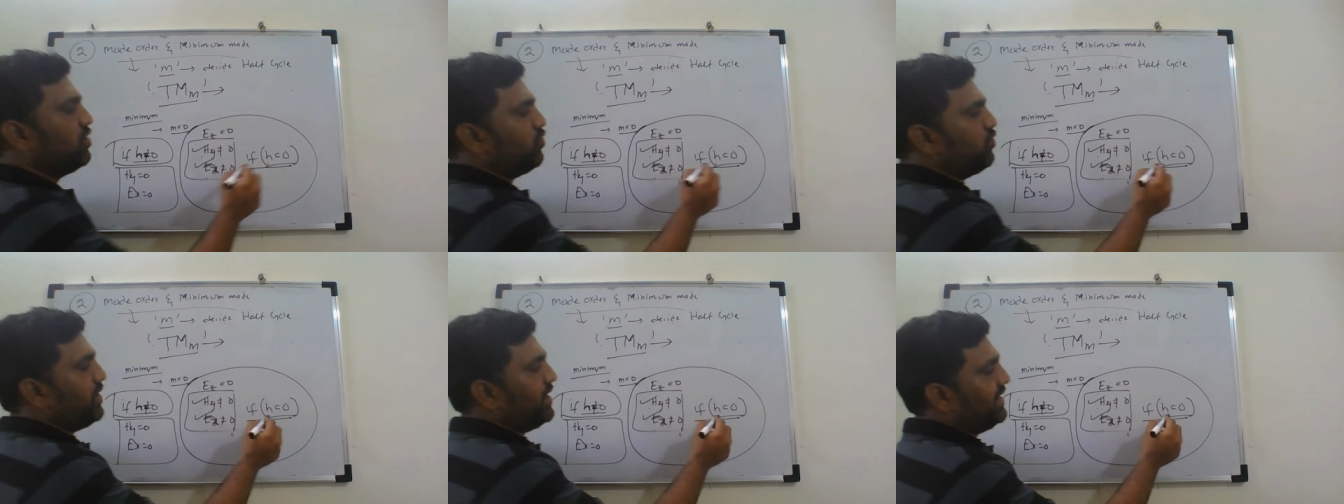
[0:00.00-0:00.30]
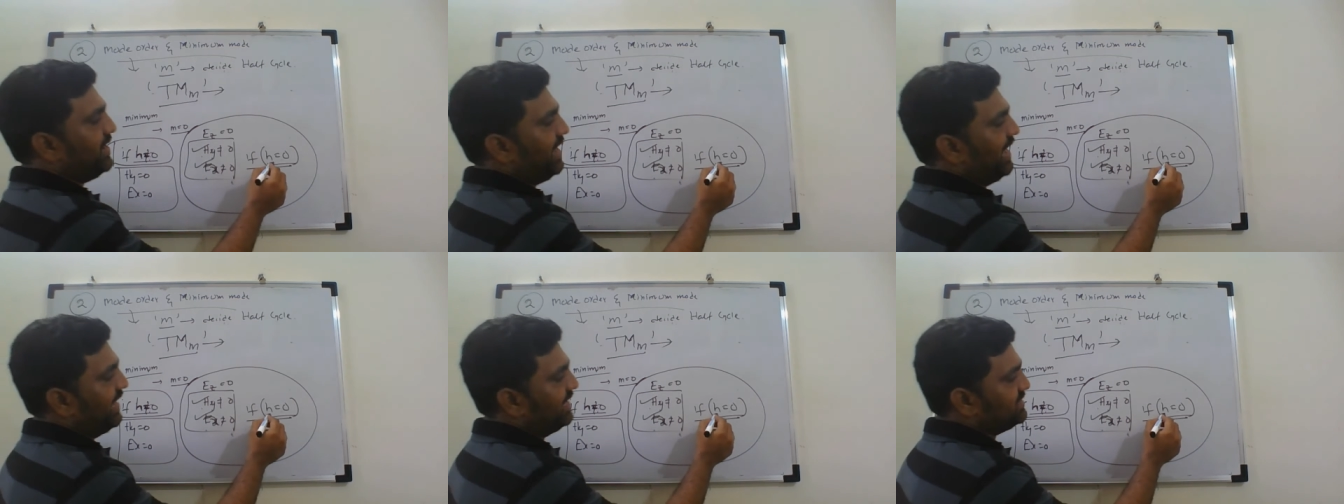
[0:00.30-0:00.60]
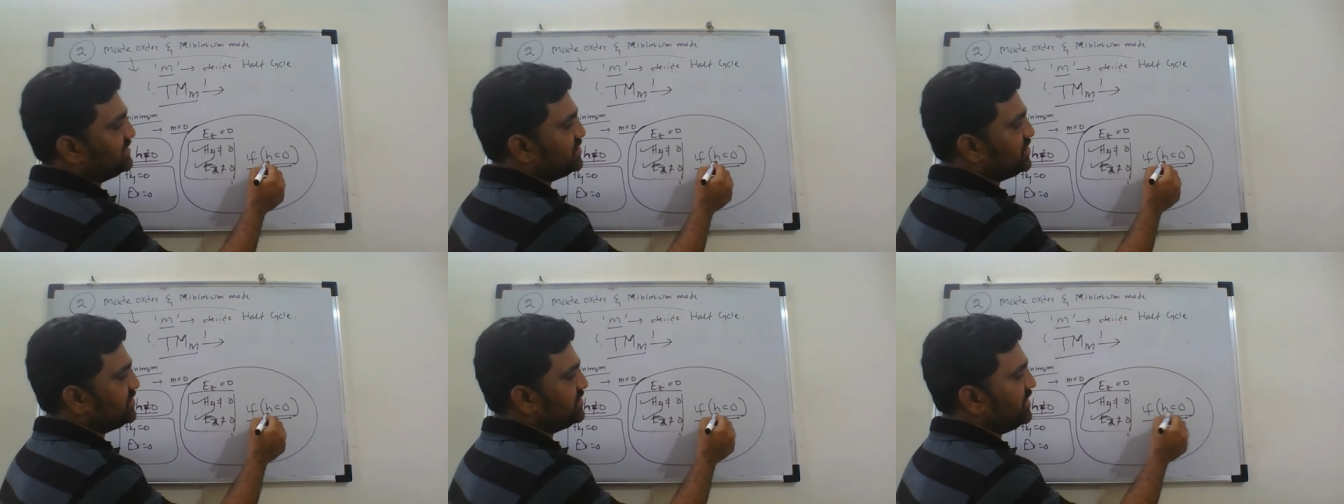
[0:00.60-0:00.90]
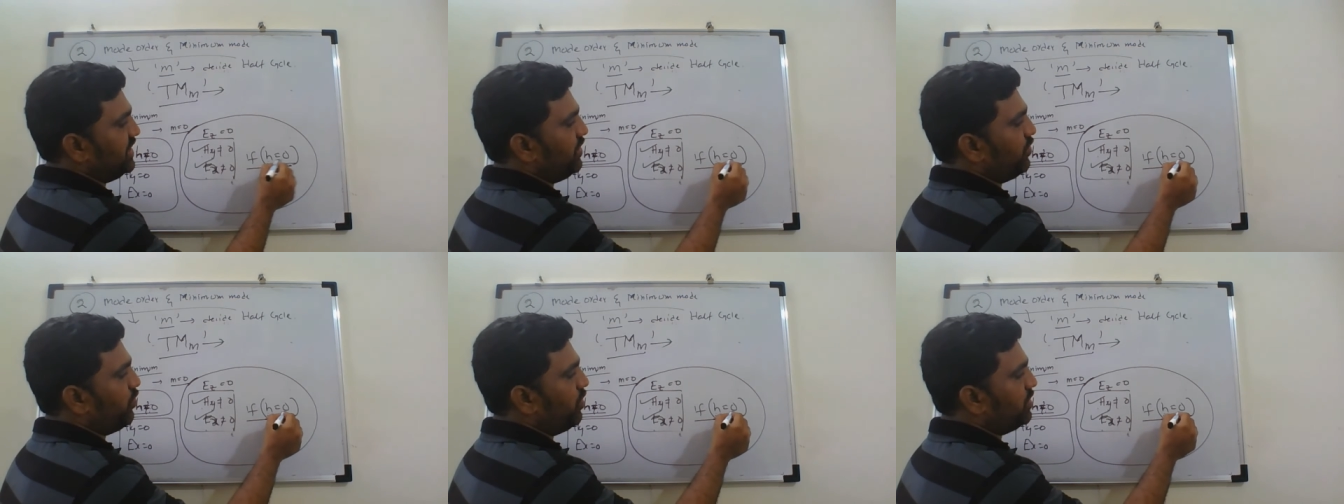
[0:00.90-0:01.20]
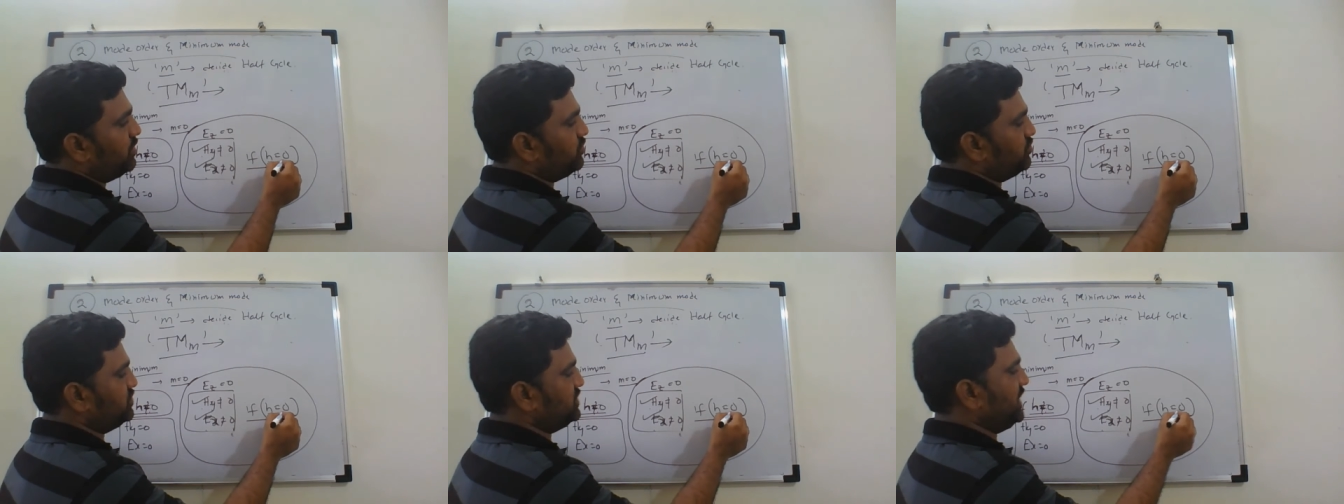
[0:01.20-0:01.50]
when h is equal
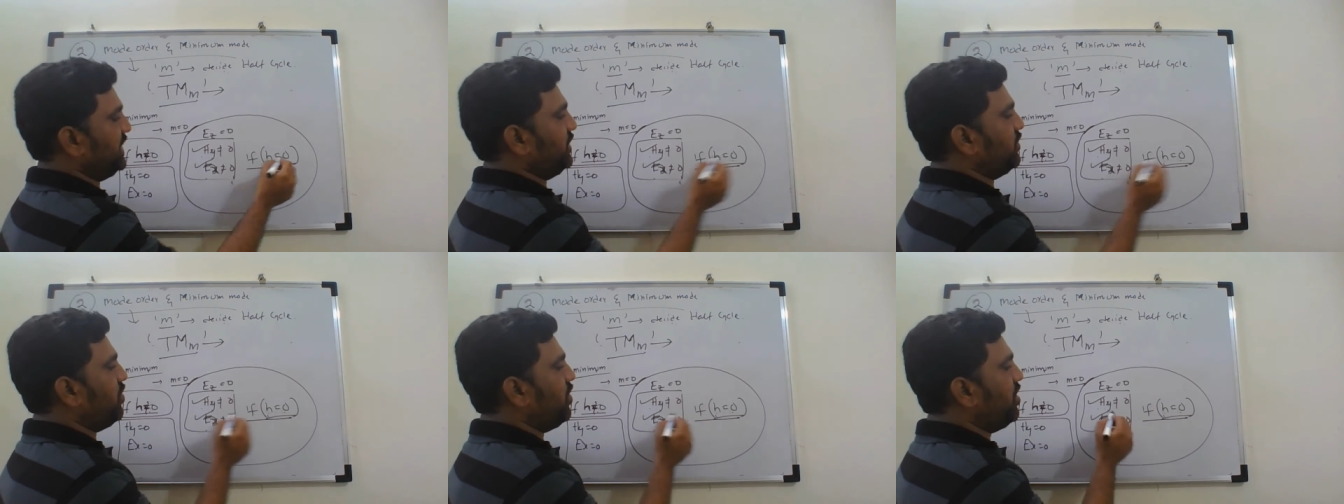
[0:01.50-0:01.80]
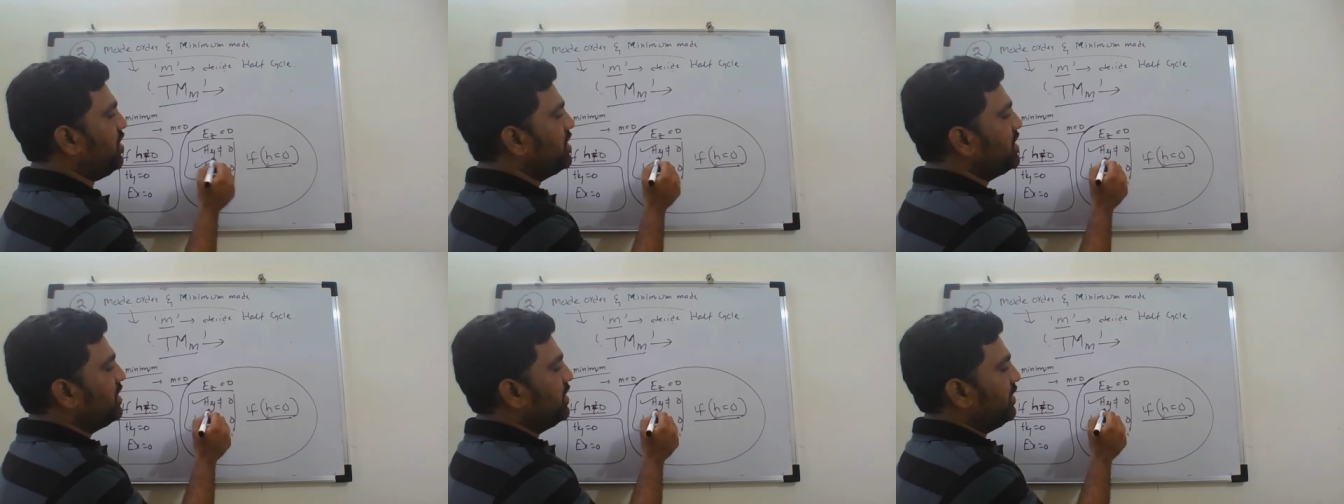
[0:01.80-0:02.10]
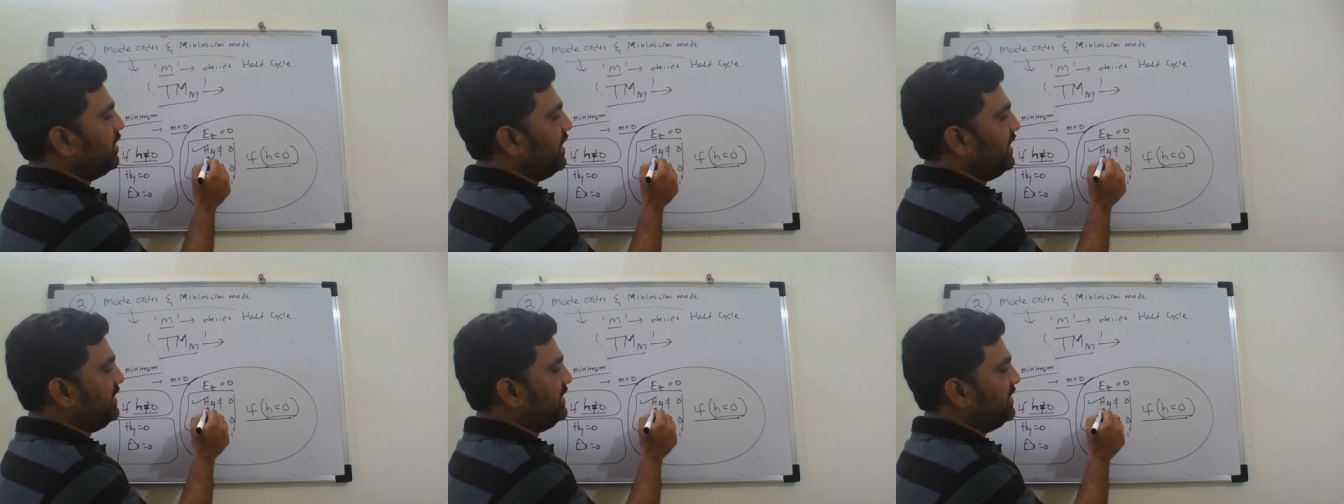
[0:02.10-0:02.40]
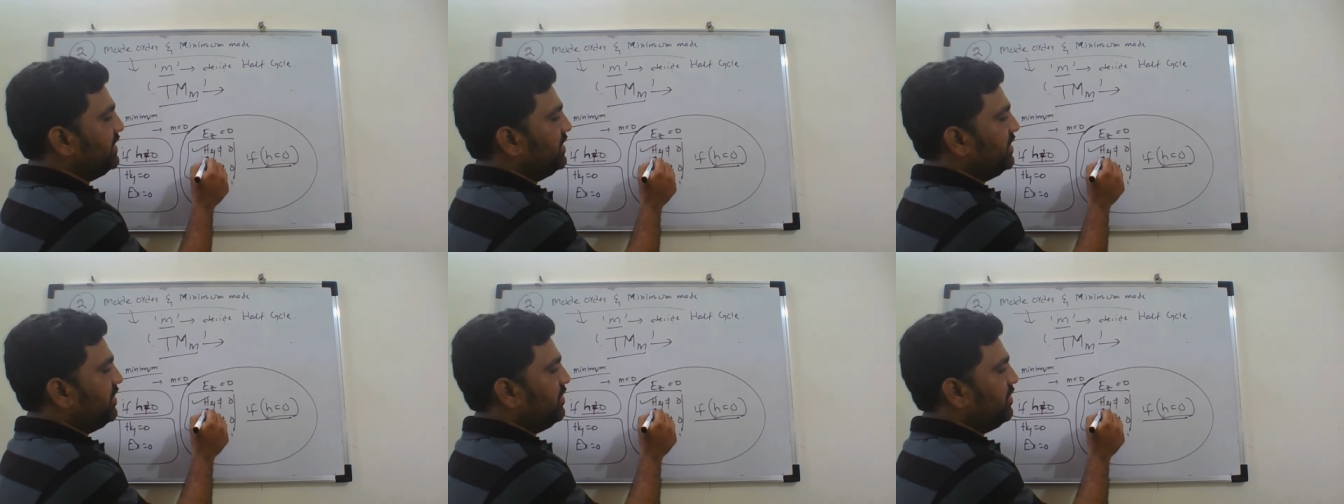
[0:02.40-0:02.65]
to 0, right?